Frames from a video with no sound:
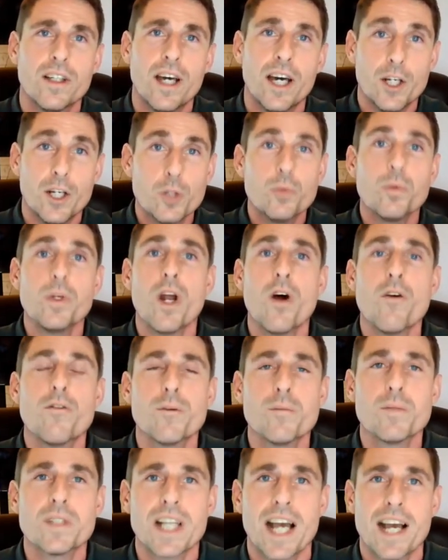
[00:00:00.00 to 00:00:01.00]
And as we know
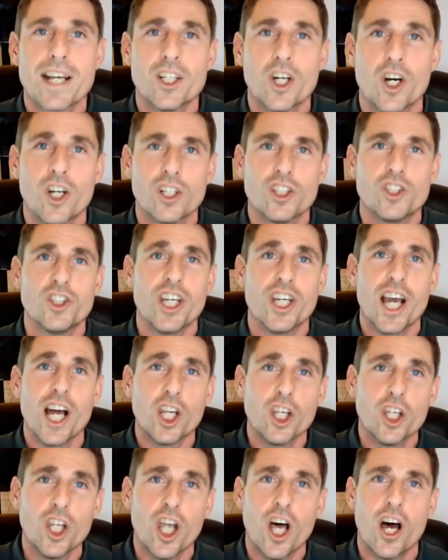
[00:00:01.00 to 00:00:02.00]
from psychology, a
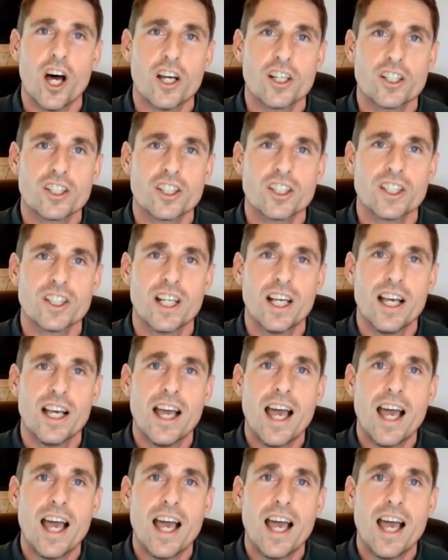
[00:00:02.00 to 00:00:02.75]
loss